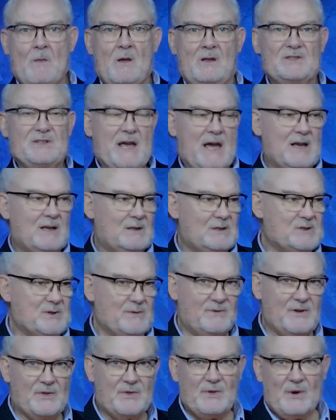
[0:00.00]
channels
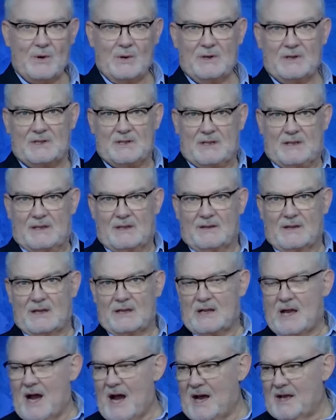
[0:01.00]
of authority
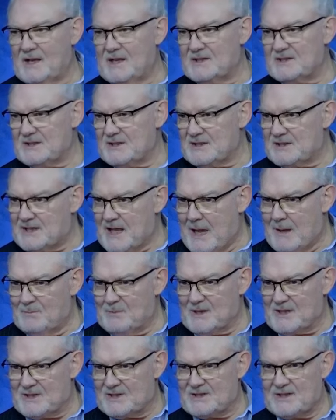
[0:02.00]
that God has
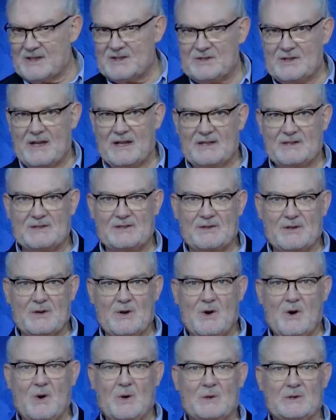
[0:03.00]
established, such as the
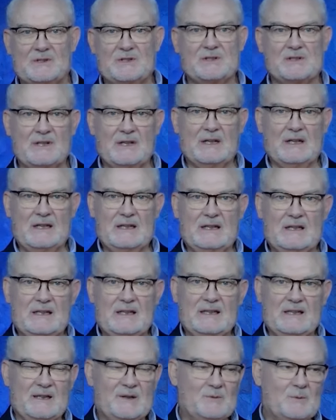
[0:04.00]
courts.
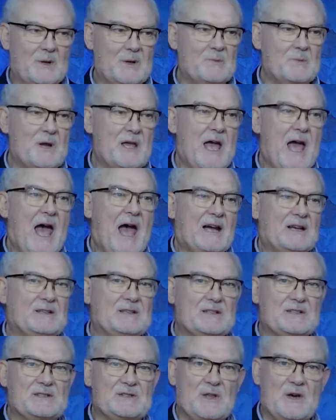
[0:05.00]
And when we act
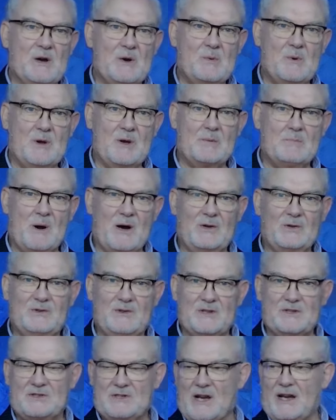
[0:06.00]
as though we are both
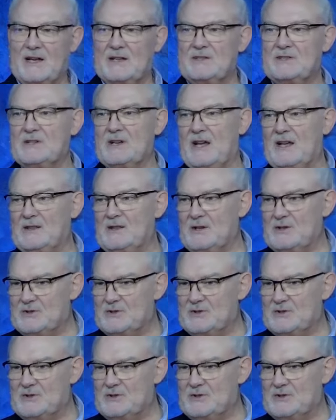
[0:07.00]
the judge and the